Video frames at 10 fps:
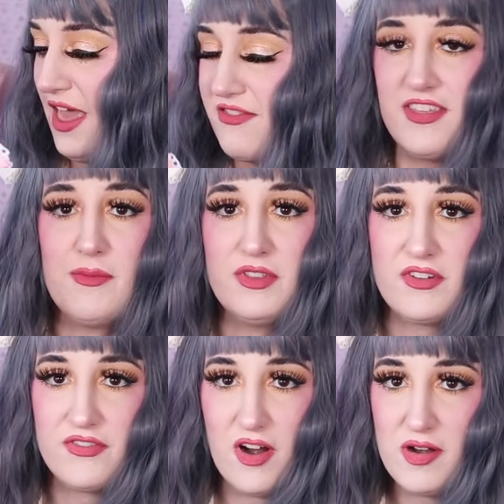And same
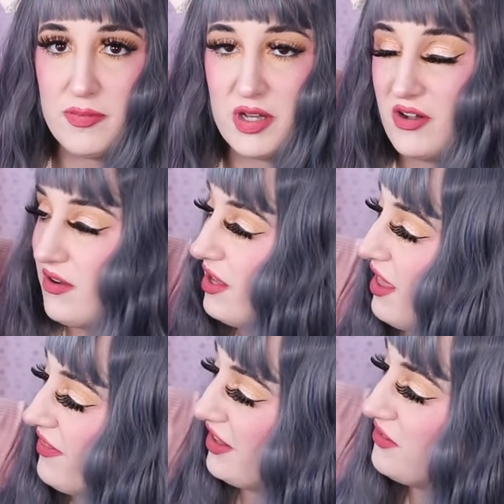with the front bow.
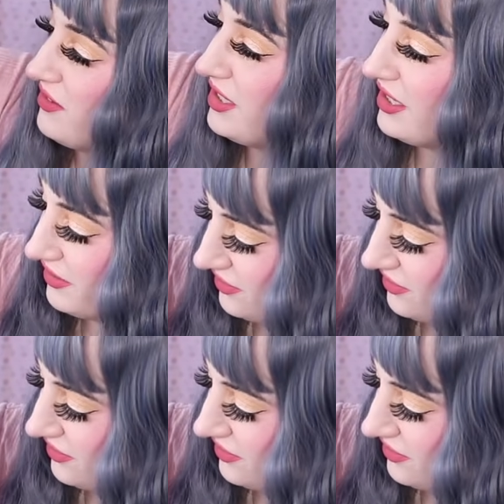That's really